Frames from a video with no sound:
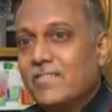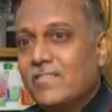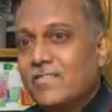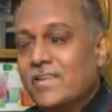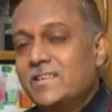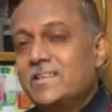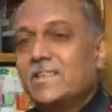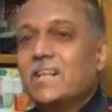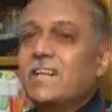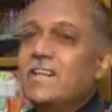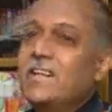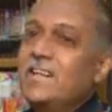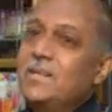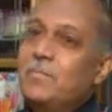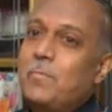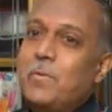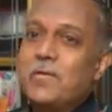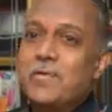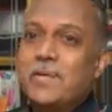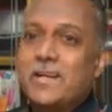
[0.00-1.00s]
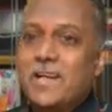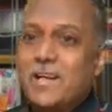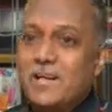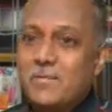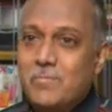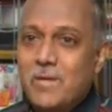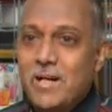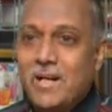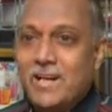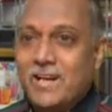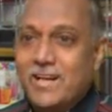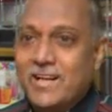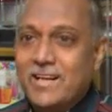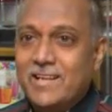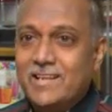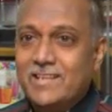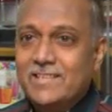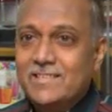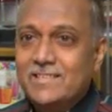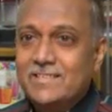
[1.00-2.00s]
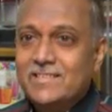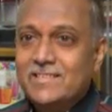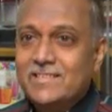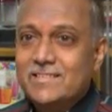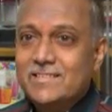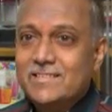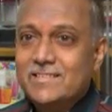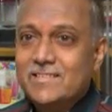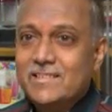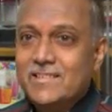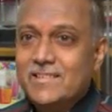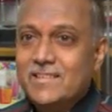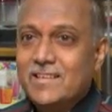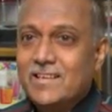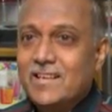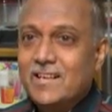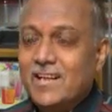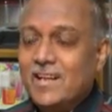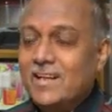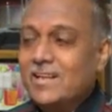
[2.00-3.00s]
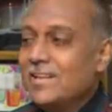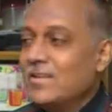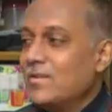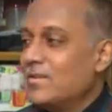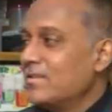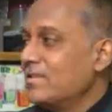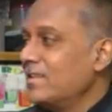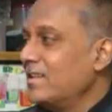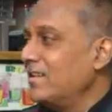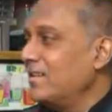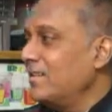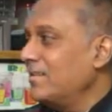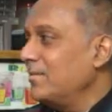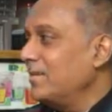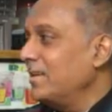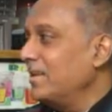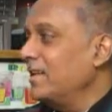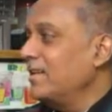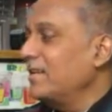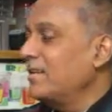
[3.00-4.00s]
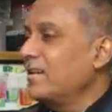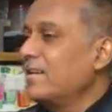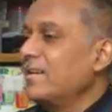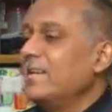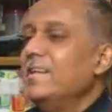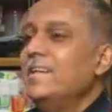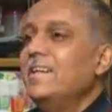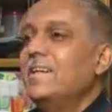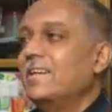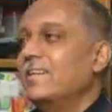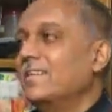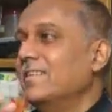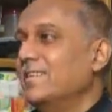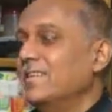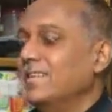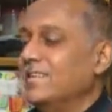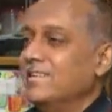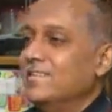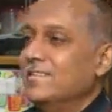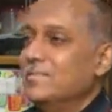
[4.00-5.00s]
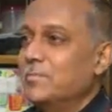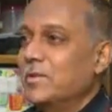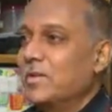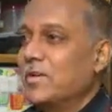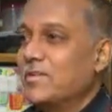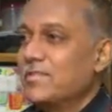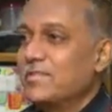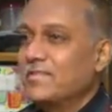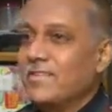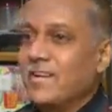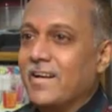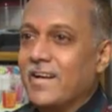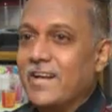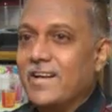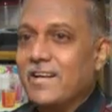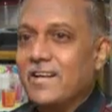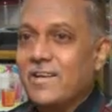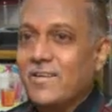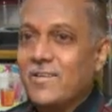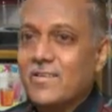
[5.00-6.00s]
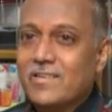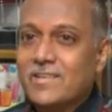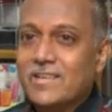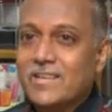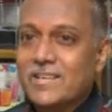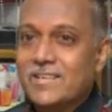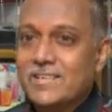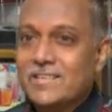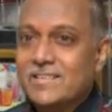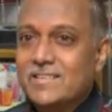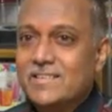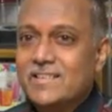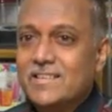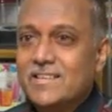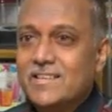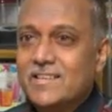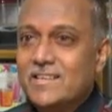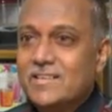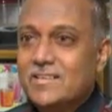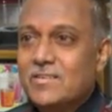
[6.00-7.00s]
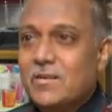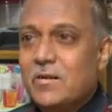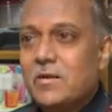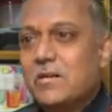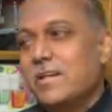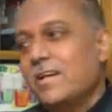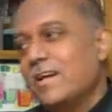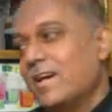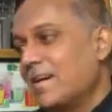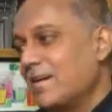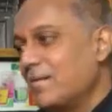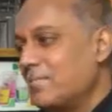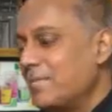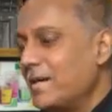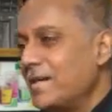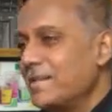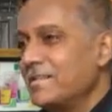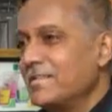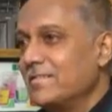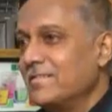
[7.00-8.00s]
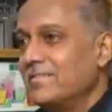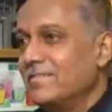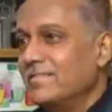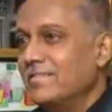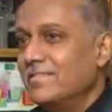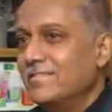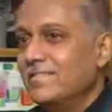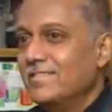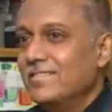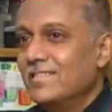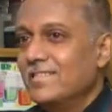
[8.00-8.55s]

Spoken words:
When suddenly the power came back again. And there was an electric leak because of the rain and all that. So he had a massive